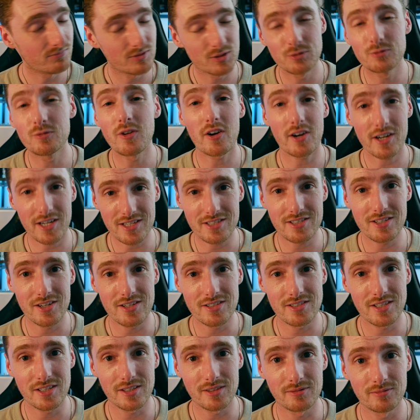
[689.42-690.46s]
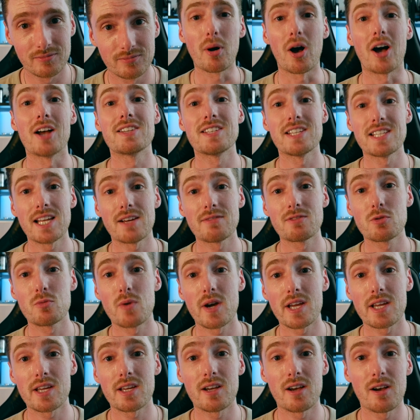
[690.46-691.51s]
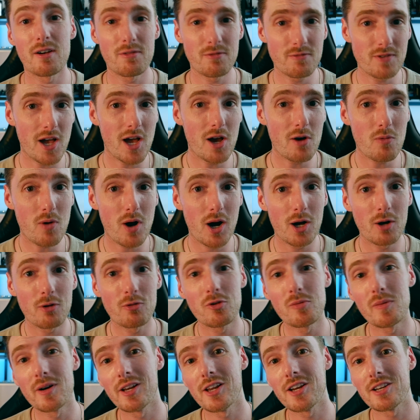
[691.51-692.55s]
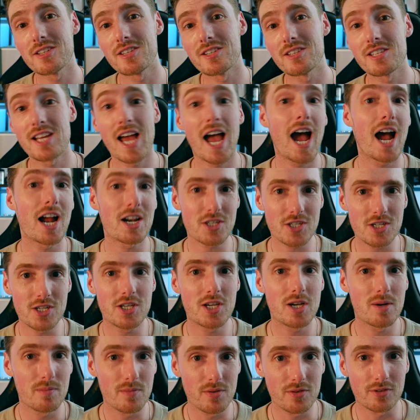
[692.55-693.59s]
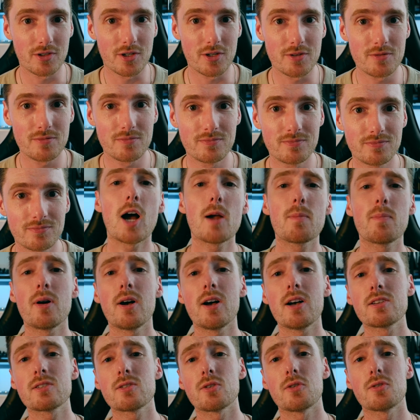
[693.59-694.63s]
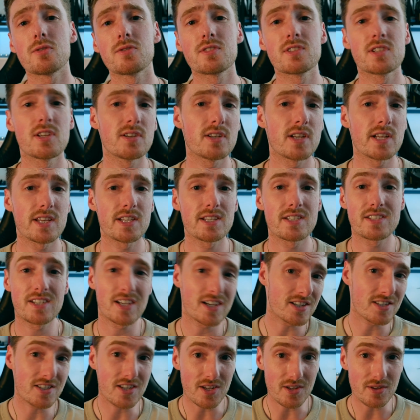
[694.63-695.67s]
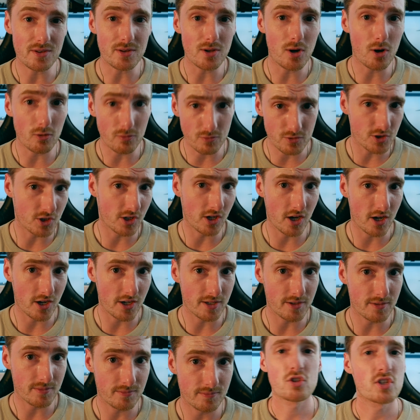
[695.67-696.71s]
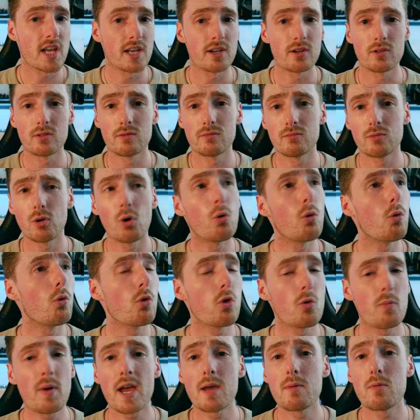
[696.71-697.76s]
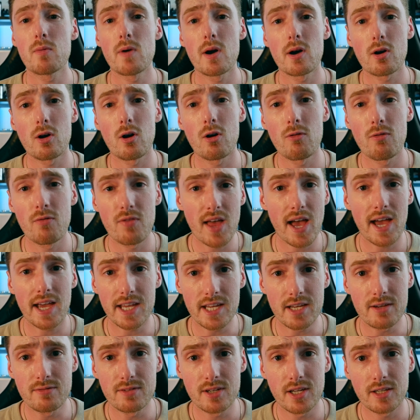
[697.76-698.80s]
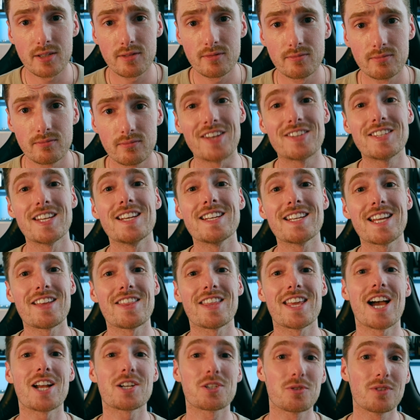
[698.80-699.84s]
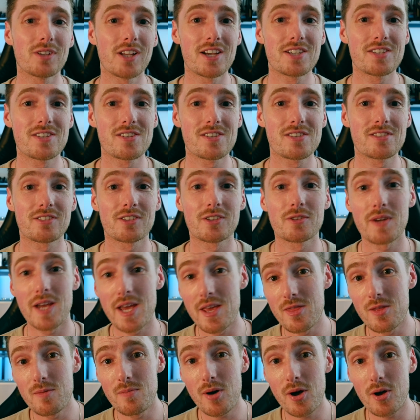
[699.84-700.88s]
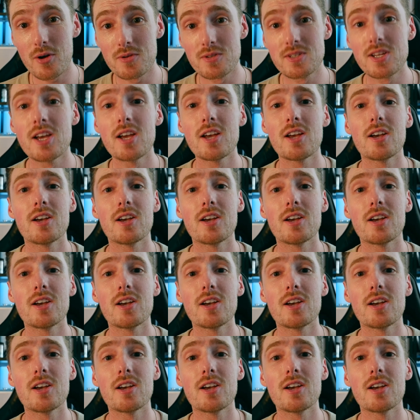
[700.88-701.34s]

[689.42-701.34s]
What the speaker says: was very exciting, but I did have to wait a fair while for my license to actually come through. I passed on Sunday the 16th of July, sent all the paperwork off that evening, and didn't get the actual license through in the post